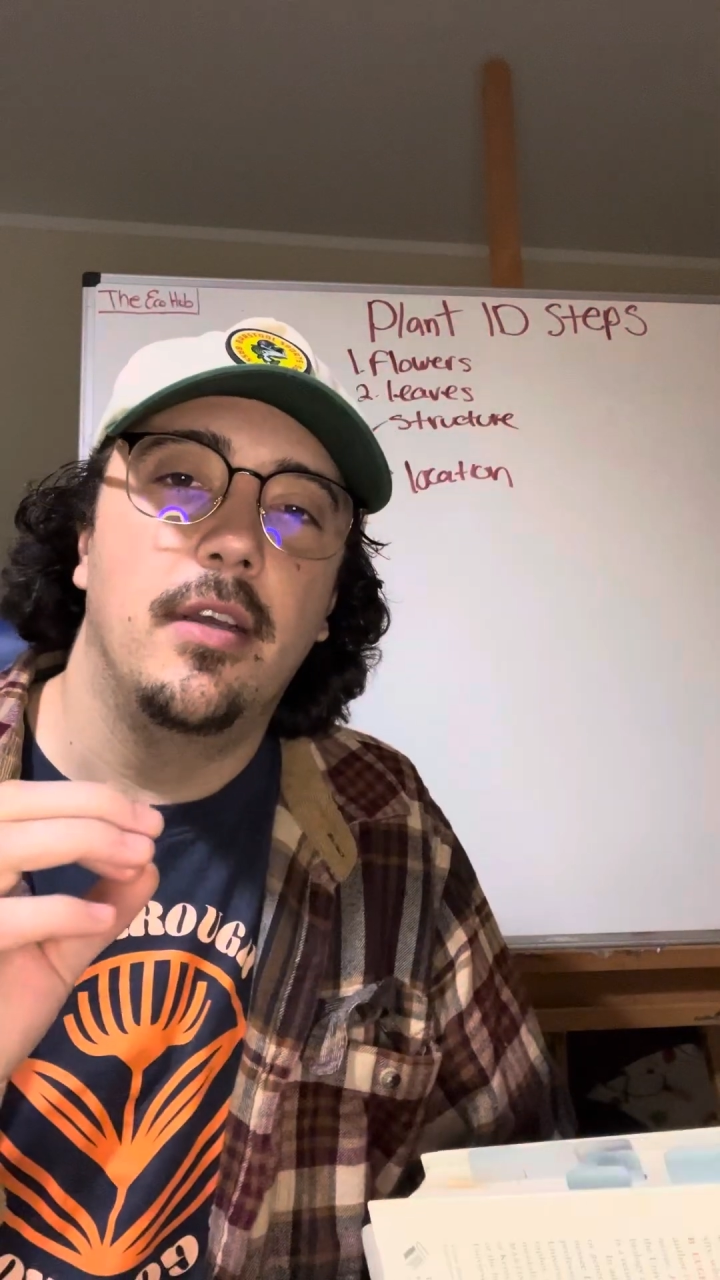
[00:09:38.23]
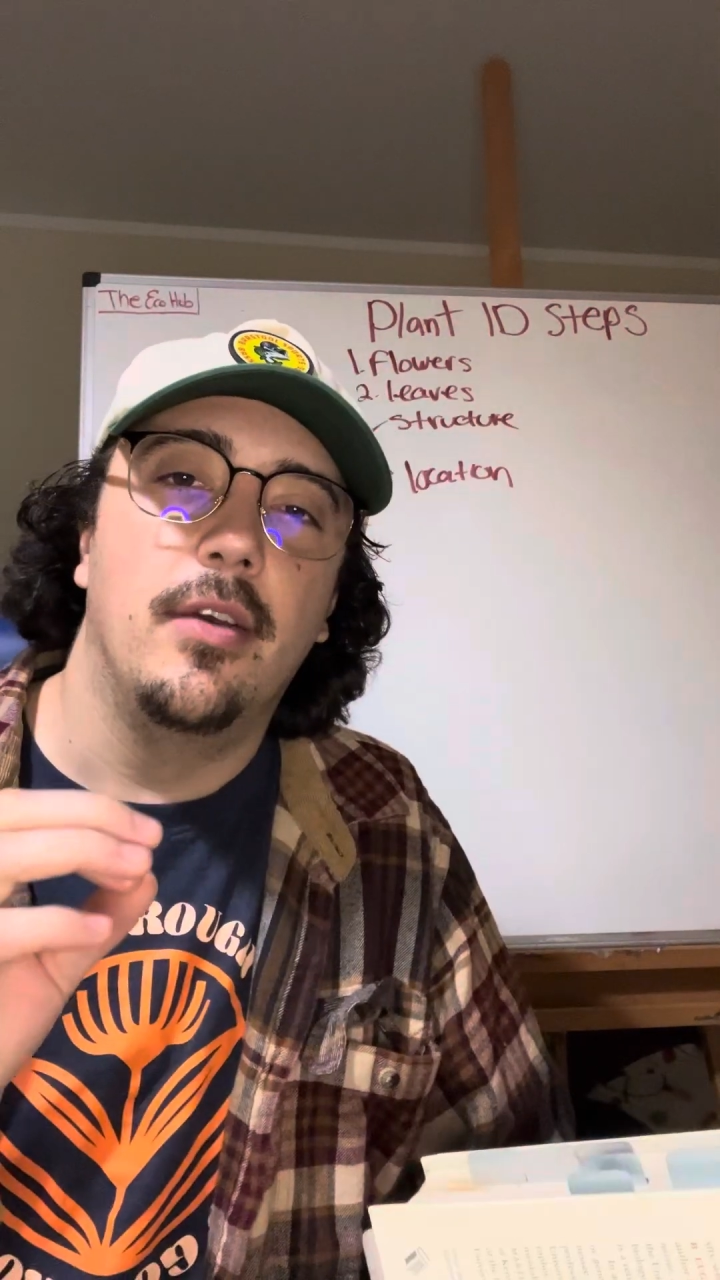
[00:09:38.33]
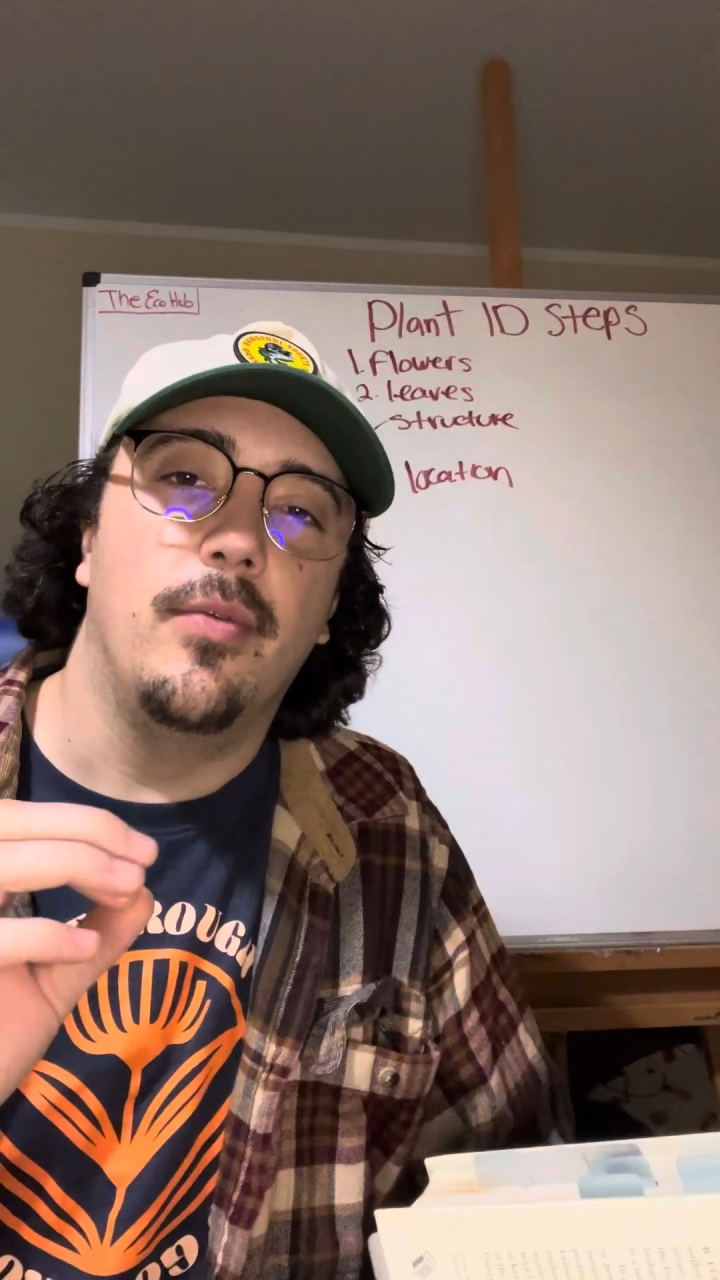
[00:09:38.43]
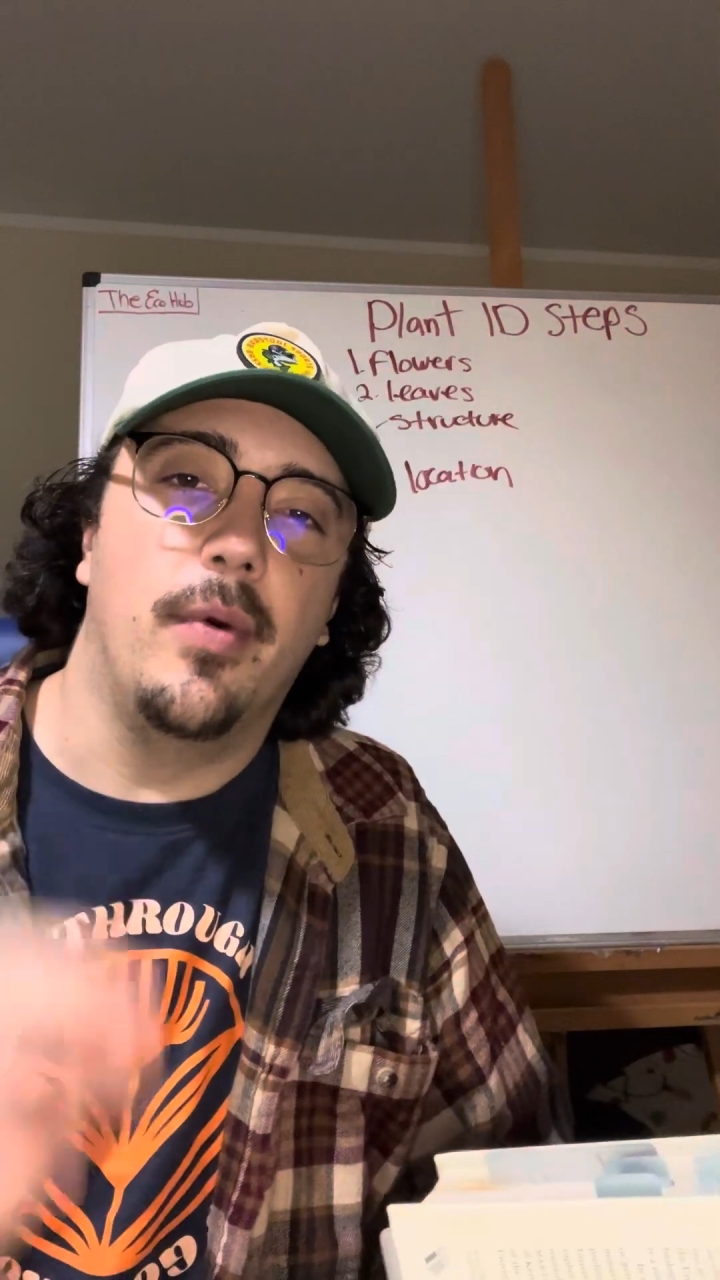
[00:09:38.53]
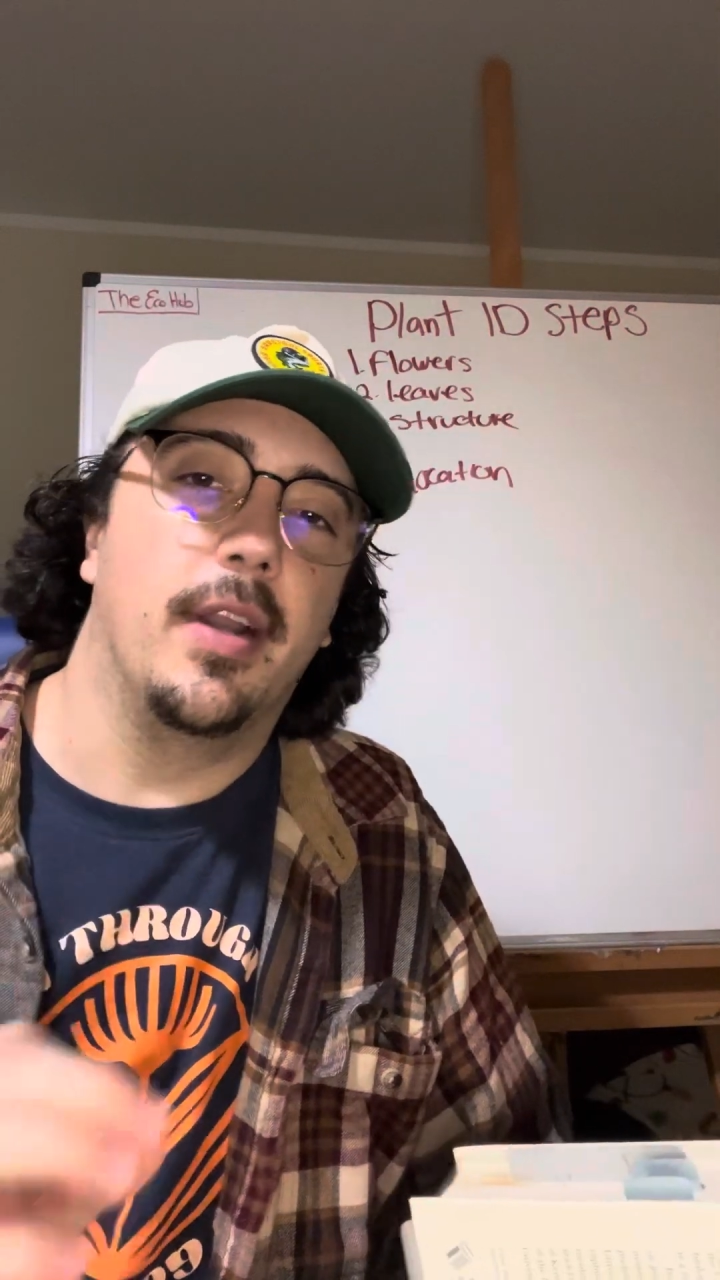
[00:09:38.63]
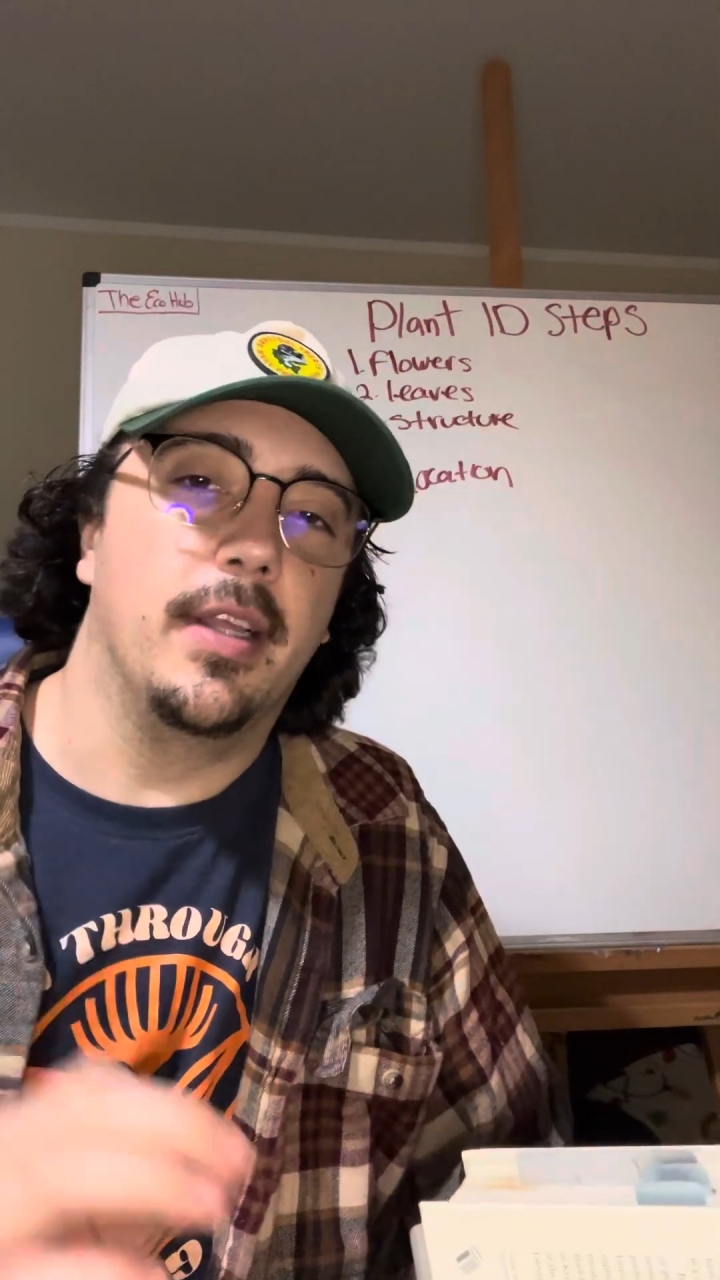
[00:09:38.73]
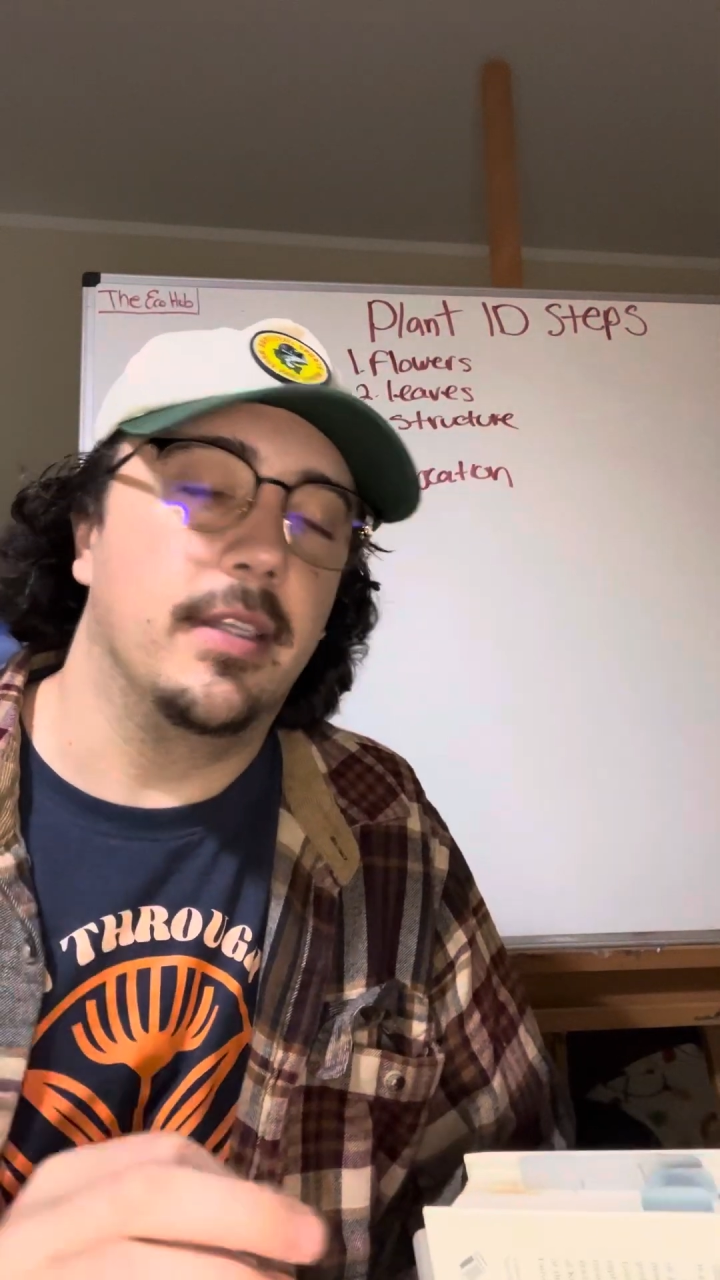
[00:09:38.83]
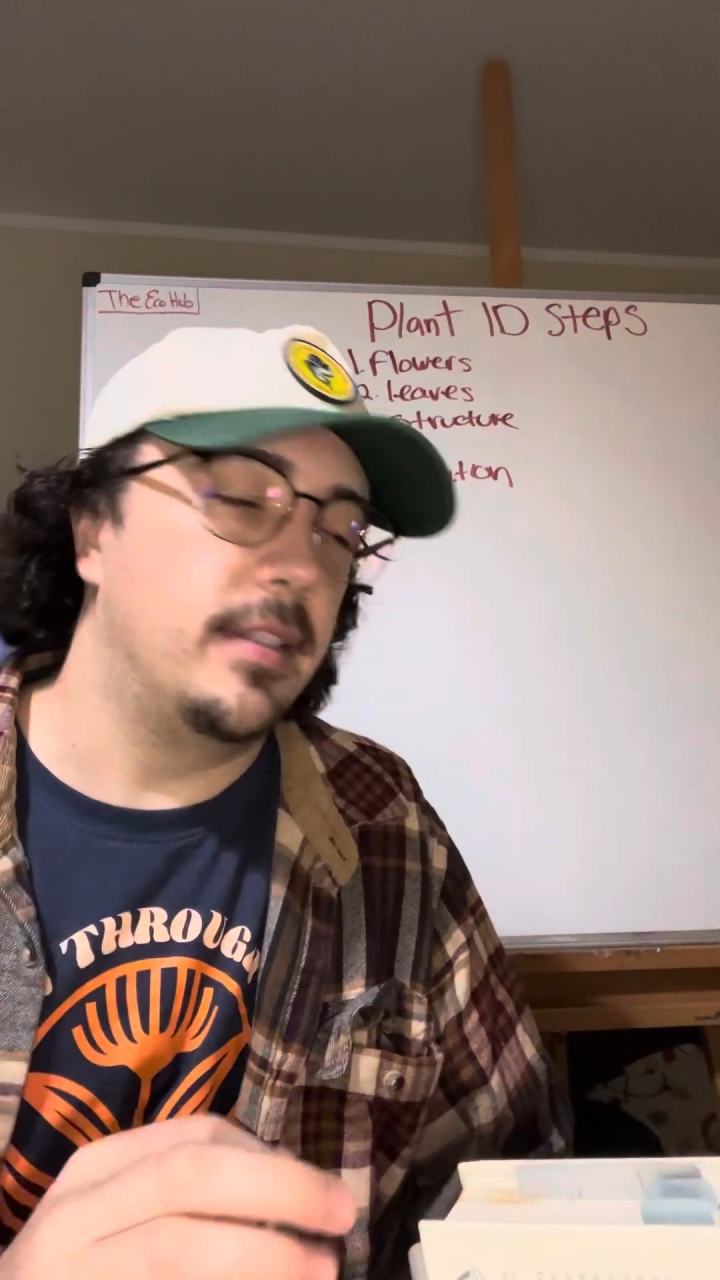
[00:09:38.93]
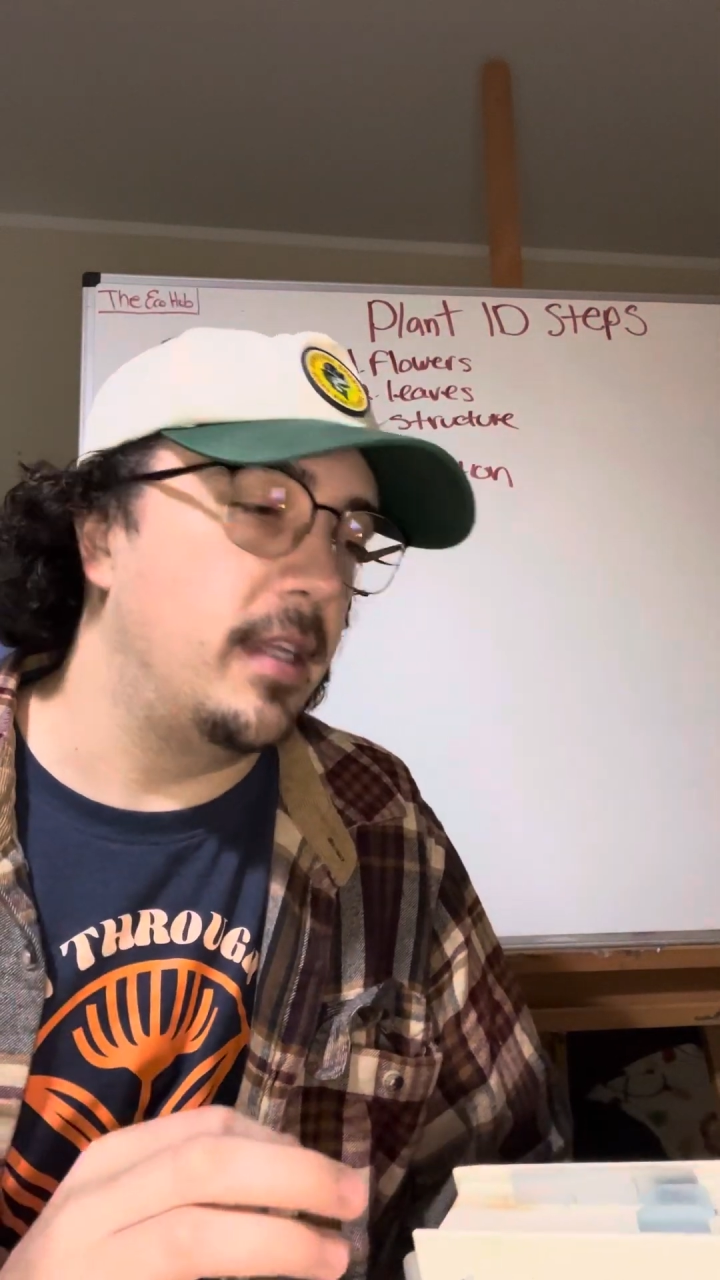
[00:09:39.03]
what it is,